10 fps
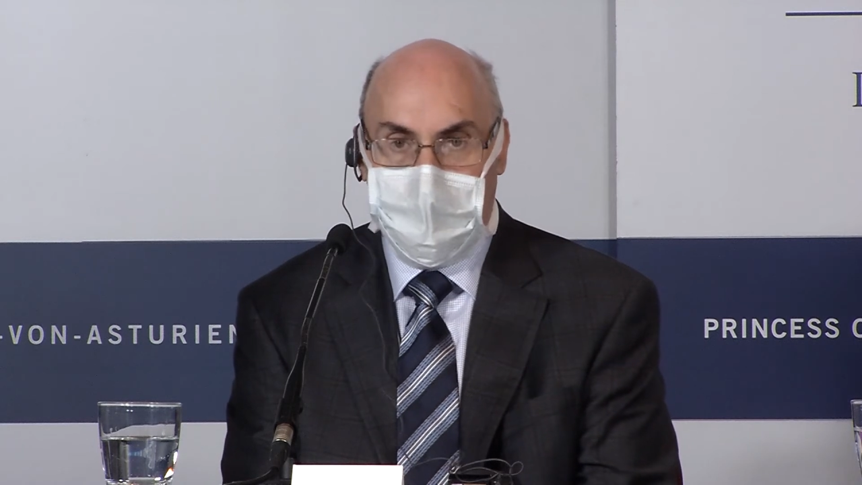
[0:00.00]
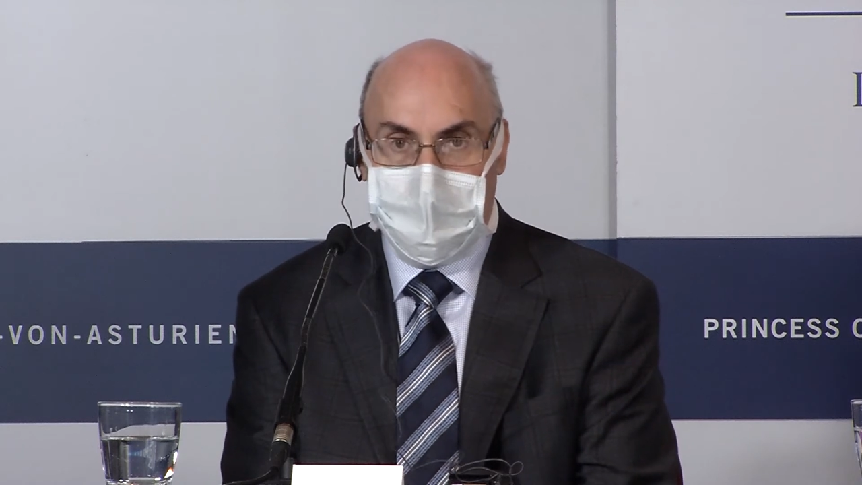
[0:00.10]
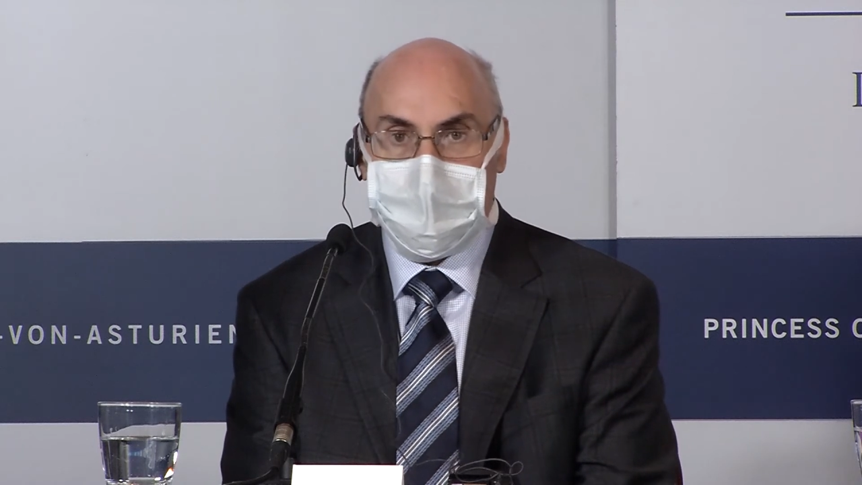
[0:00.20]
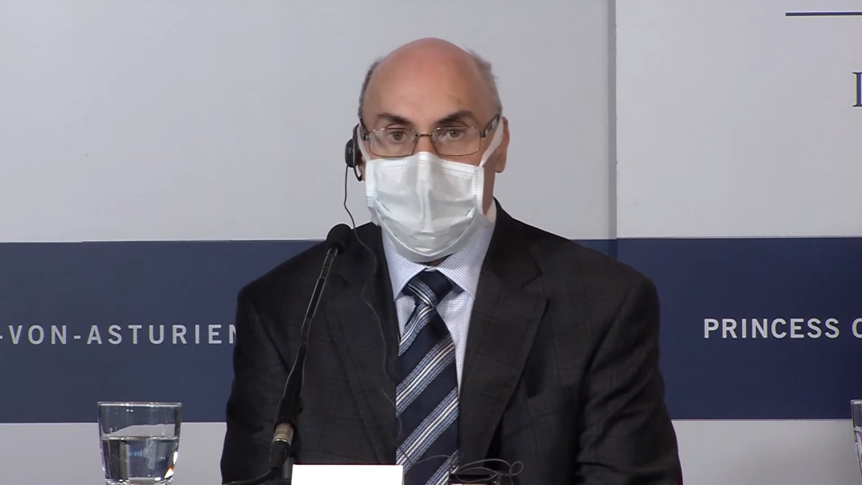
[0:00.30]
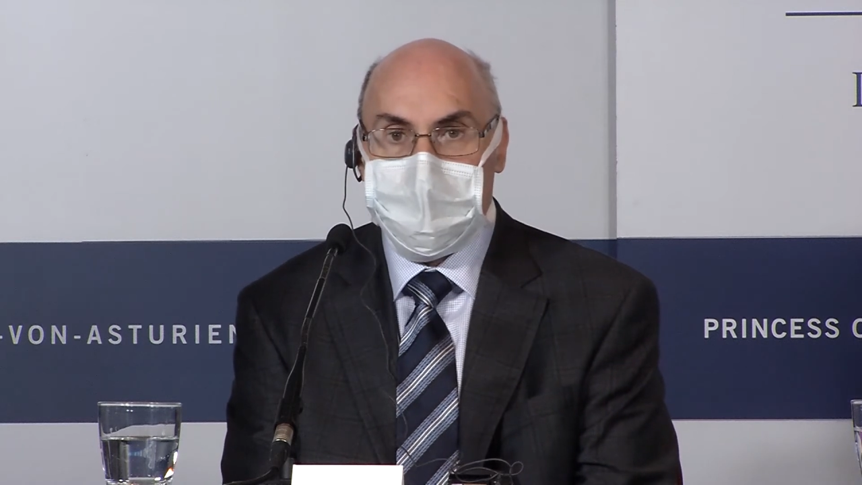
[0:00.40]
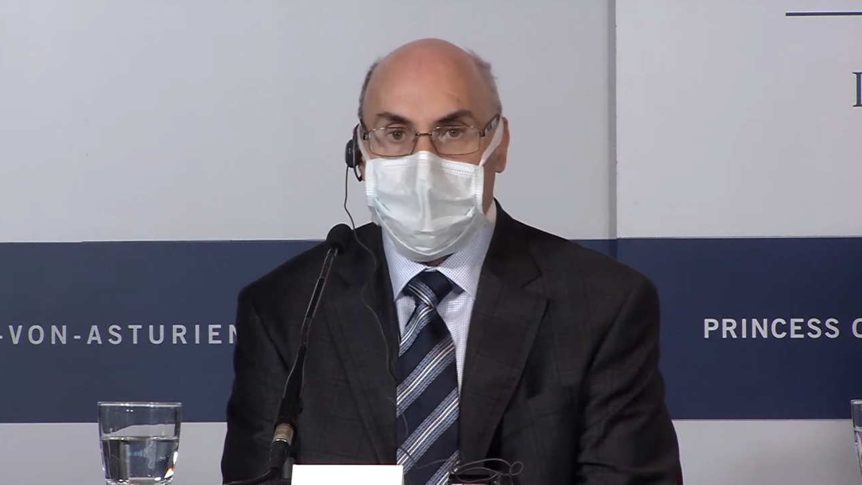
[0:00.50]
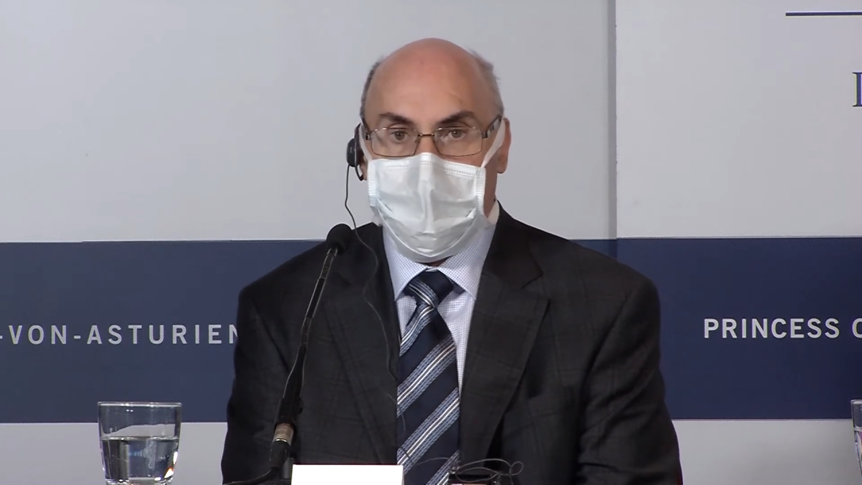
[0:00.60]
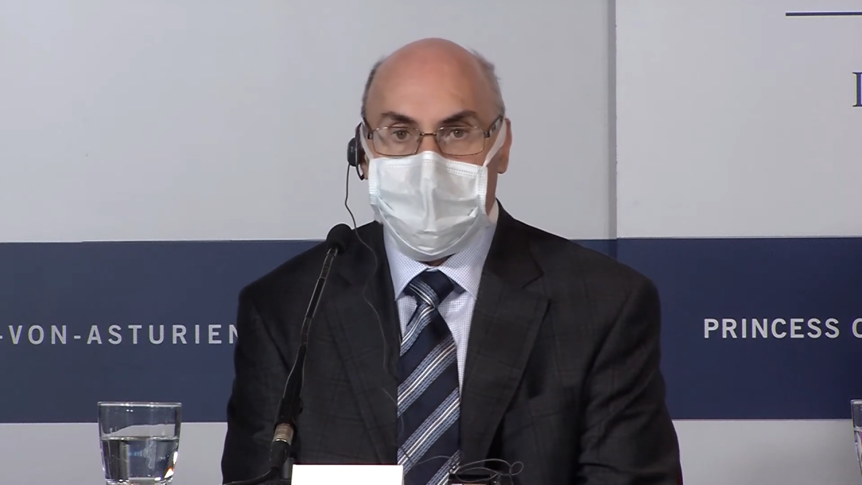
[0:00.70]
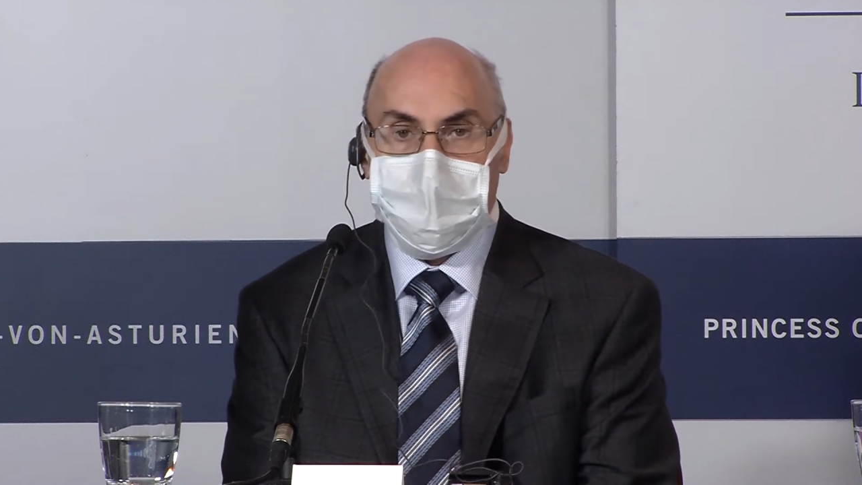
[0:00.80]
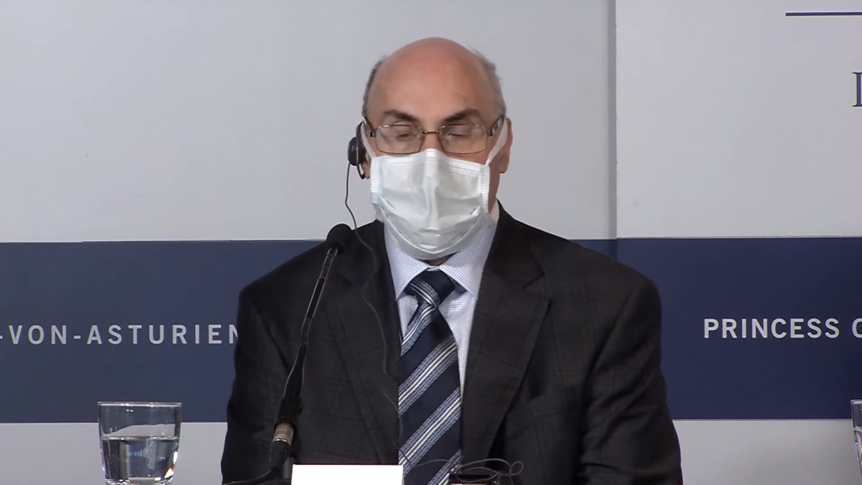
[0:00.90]
to have been
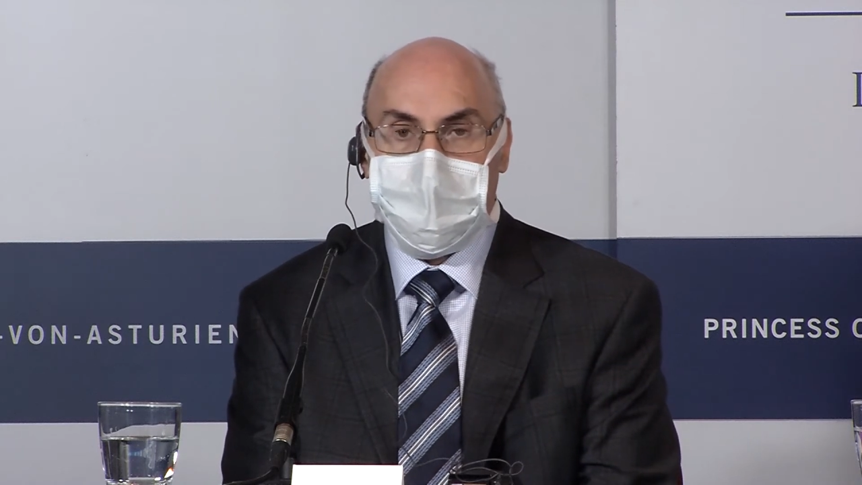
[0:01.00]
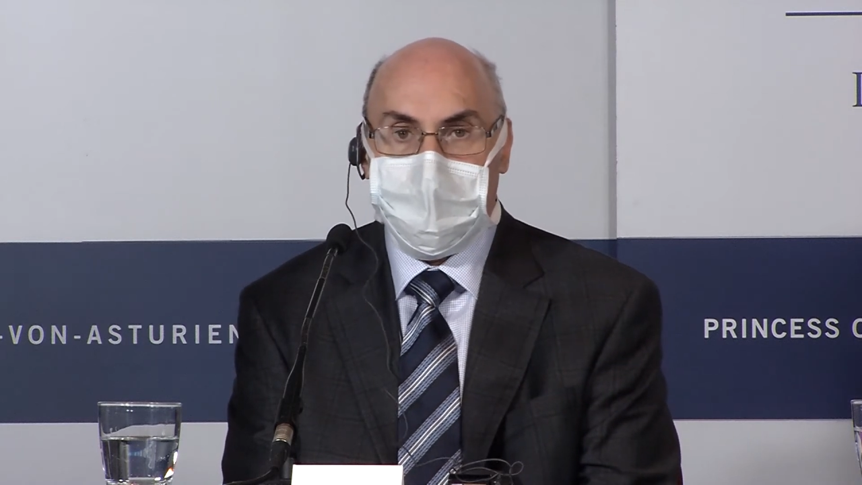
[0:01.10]
selected